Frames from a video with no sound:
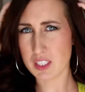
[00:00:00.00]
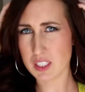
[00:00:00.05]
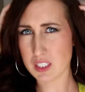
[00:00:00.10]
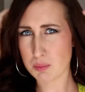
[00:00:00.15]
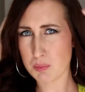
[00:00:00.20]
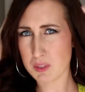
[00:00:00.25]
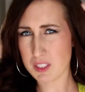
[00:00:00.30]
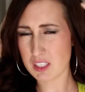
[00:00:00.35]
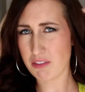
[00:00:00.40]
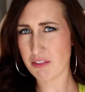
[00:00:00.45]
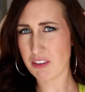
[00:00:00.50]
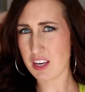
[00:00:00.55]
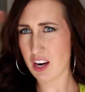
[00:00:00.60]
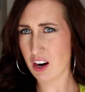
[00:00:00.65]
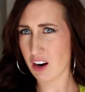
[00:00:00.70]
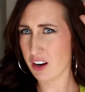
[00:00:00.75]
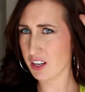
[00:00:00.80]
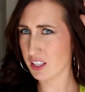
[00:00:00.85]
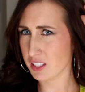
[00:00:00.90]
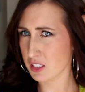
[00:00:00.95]
in specific
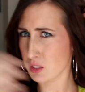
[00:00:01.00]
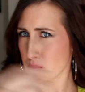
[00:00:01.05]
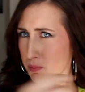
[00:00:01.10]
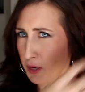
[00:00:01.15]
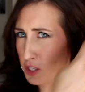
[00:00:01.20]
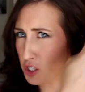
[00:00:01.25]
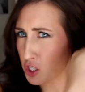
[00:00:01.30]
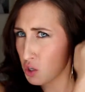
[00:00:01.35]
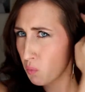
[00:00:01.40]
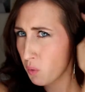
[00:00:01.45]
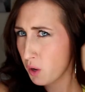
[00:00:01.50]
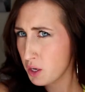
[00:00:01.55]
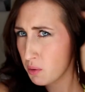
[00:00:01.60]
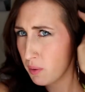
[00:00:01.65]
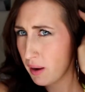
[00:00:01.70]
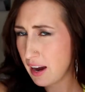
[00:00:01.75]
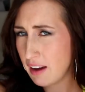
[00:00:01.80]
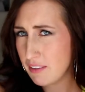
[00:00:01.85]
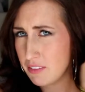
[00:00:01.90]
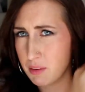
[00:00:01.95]
areas, especially where
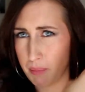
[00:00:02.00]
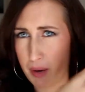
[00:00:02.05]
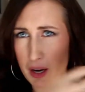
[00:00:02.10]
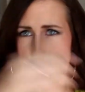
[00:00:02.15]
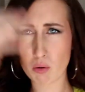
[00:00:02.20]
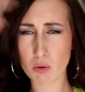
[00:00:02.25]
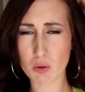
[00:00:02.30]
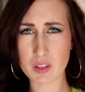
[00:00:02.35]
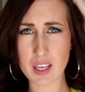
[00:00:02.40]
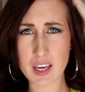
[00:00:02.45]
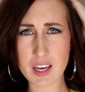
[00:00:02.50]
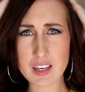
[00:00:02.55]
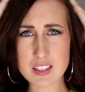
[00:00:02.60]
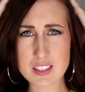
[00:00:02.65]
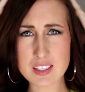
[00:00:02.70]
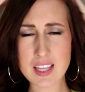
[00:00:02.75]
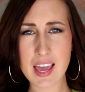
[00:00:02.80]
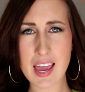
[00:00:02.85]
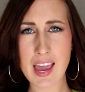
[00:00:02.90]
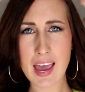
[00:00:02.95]
you have the micro
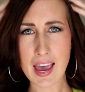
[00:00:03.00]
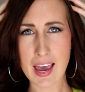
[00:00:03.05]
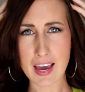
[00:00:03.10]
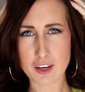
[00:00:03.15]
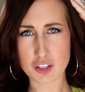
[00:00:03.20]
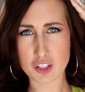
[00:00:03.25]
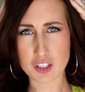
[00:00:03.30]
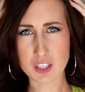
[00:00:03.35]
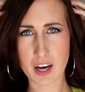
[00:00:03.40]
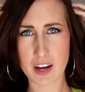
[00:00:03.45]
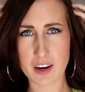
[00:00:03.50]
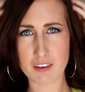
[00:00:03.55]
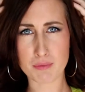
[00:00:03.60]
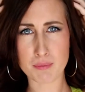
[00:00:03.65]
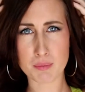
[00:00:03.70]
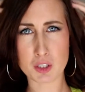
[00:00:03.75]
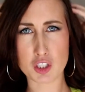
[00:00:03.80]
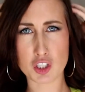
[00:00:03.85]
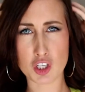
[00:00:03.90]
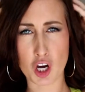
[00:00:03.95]
links, and just kind
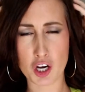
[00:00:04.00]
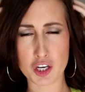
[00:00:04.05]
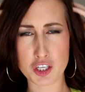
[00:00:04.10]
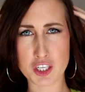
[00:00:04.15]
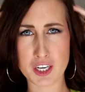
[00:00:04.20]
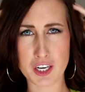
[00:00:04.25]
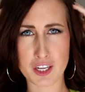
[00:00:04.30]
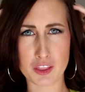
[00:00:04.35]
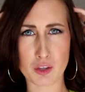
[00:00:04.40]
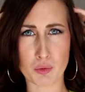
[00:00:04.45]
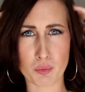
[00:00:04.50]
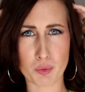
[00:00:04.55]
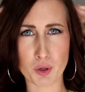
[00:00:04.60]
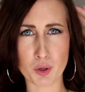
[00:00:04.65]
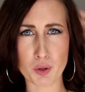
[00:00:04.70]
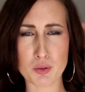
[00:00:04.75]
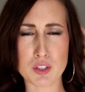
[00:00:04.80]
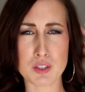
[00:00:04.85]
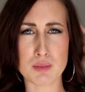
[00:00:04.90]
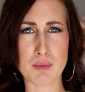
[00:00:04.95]
of massage it at the
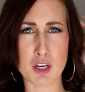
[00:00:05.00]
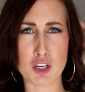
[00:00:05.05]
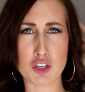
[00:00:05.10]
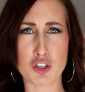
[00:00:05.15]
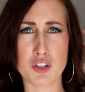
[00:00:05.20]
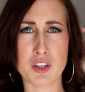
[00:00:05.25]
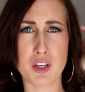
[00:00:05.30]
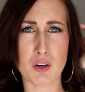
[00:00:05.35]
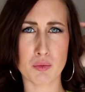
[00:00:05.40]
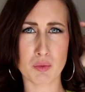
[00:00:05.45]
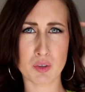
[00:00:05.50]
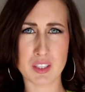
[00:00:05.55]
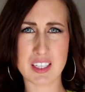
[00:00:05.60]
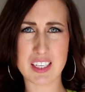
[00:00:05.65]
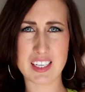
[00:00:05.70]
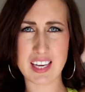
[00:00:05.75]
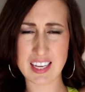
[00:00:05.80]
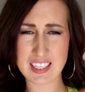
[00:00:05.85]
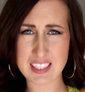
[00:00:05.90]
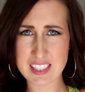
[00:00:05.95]
roots, make sure that it
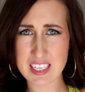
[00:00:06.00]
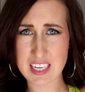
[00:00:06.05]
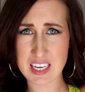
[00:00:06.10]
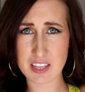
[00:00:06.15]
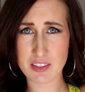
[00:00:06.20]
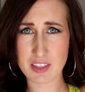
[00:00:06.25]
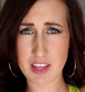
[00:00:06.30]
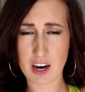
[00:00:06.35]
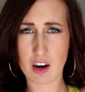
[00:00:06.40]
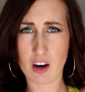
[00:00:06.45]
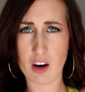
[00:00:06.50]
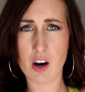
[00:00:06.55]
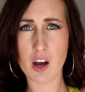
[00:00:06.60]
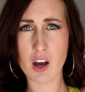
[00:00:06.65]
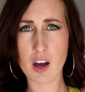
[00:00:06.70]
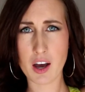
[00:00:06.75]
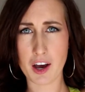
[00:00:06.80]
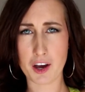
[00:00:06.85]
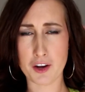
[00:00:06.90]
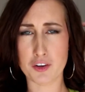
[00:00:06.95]
really gets in there
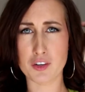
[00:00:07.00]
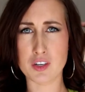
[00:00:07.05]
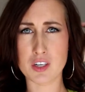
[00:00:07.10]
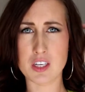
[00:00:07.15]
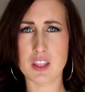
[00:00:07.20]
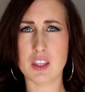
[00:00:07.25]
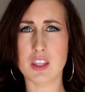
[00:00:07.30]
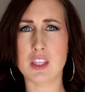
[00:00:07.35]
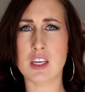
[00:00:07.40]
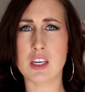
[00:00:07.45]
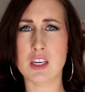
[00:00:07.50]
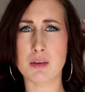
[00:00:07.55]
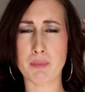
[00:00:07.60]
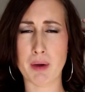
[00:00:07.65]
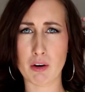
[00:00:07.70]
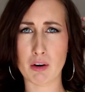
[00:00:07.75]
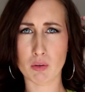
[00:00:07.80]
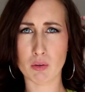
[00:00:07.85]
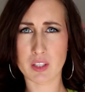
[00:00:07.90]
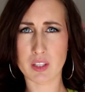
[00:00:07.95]
underneath the
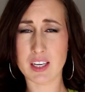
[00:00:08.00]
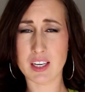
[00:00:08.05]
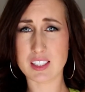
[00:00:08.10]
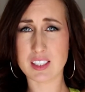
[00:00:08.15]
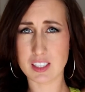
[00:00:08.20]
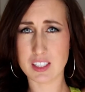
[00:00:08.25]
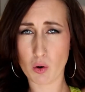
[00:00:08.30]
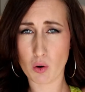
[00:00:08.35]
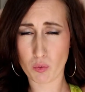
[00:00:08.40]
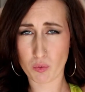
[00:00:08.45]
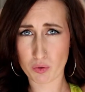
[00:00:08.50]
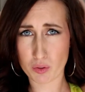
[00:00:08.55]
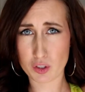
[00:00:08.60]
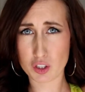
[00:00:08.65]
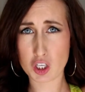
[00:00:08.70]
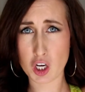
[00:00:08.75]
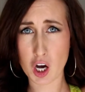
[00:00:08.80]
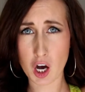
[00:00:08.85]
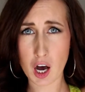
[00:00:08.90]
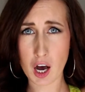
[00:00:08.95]
micro links and over
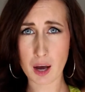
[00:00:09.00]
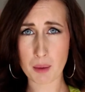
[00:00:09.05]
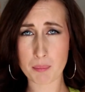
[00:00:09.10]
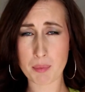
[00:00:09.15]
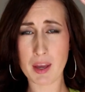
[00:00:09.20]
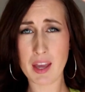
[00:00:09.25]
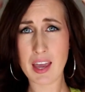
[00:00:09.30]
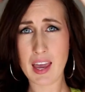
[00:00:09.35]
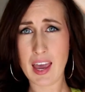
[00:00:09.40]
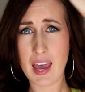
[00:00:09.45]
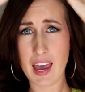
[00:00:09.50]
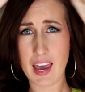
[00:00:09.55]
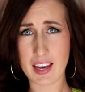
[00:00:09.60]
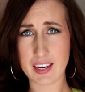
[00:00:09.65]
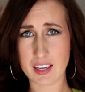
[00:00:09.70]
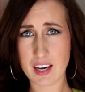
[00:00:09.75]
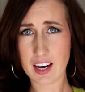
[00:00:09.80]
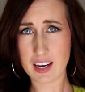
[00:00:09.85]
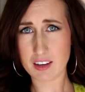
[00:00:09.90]
the top, and